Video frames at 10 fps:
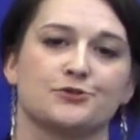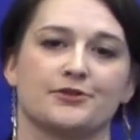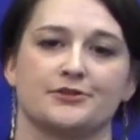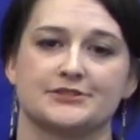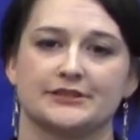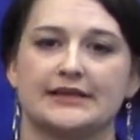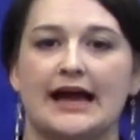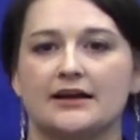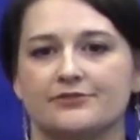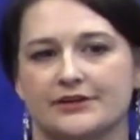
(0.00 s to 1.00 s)
or there's a
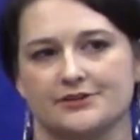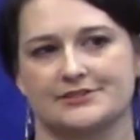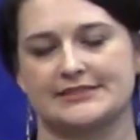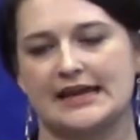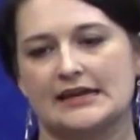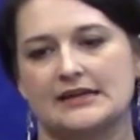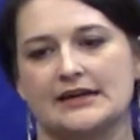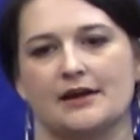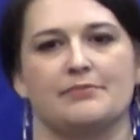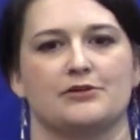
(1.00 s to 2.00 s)
lack of
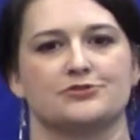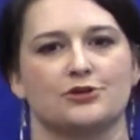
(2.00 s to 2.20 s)
understanding about